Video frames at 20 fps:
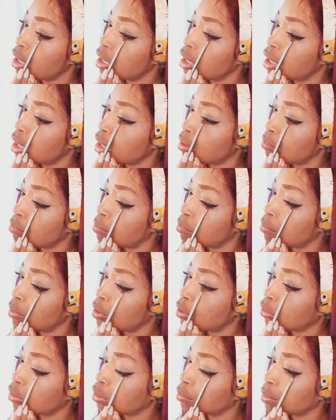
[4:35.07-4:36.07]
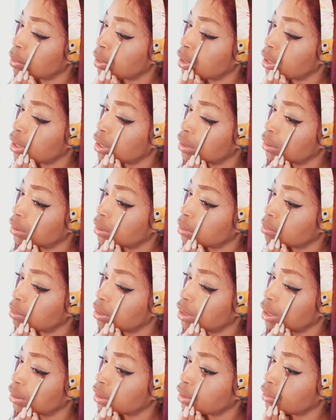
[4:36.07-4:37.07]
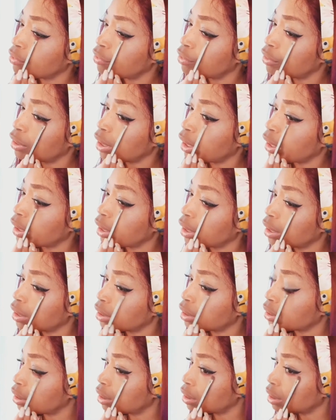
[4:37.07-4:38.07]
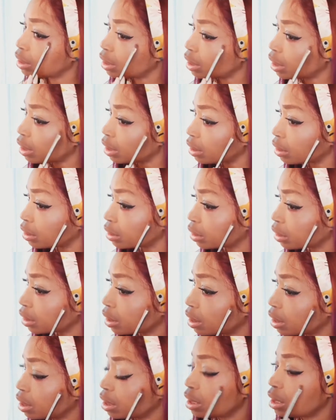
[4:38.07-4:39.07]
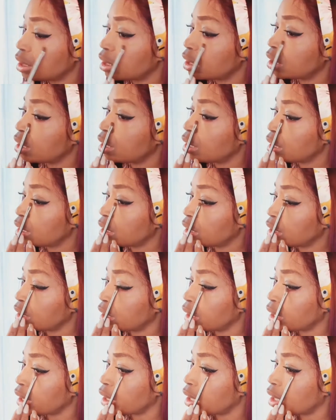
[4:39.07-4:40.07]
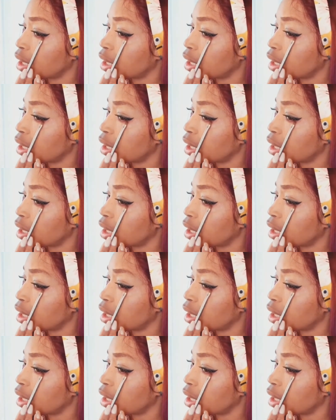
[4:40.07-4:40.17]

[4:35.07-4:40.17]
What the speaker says: Only because sometimes I feel like I said, the colors, they